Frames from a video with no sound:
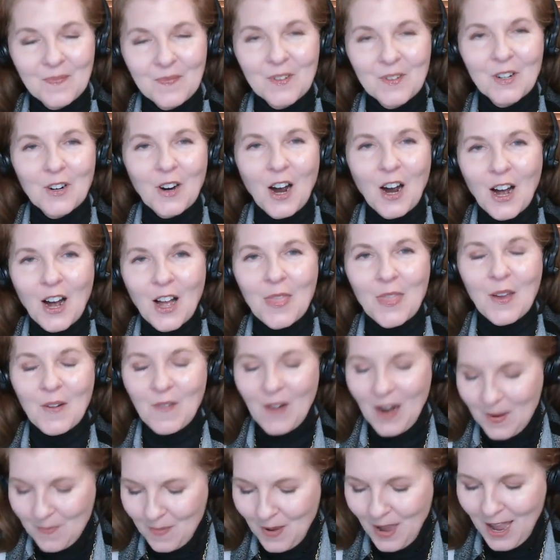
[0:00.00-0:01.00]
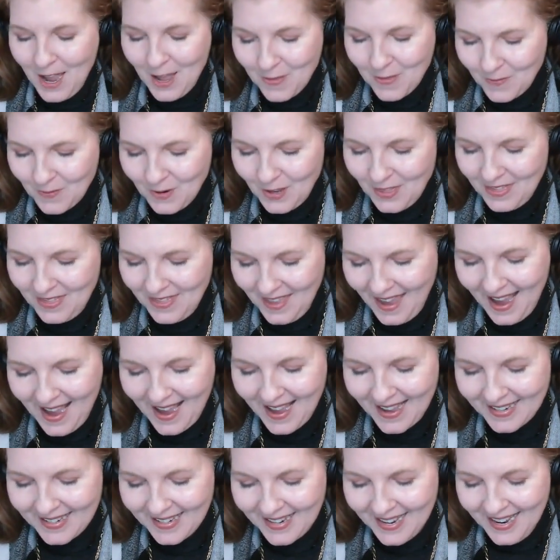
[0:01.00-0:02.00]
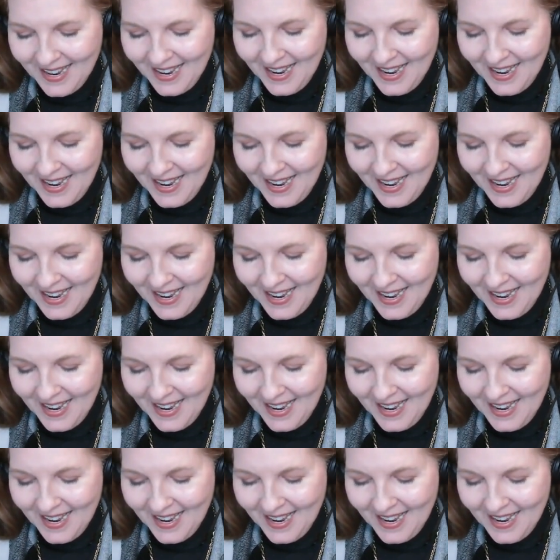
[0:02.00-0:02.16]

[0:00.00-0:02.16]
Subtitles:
you're on the right path with that.